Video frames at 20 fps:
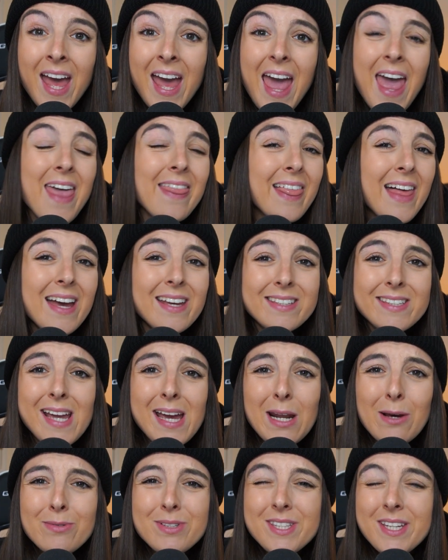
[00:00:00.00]
And last
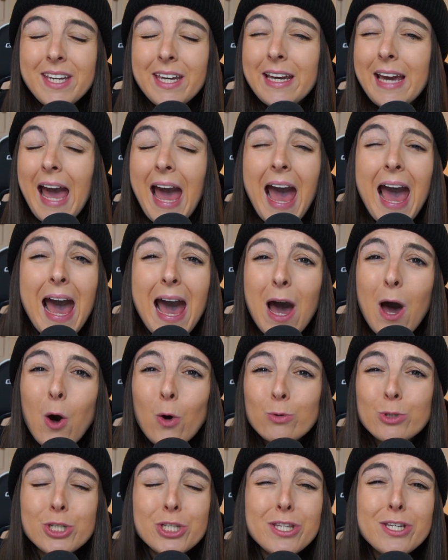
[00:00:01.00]
night I was thinking,
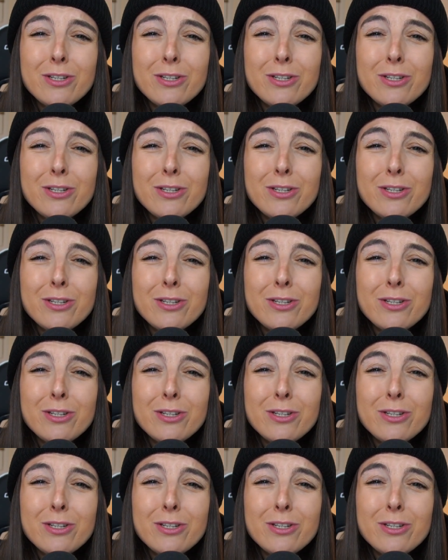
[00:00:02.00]
ouch,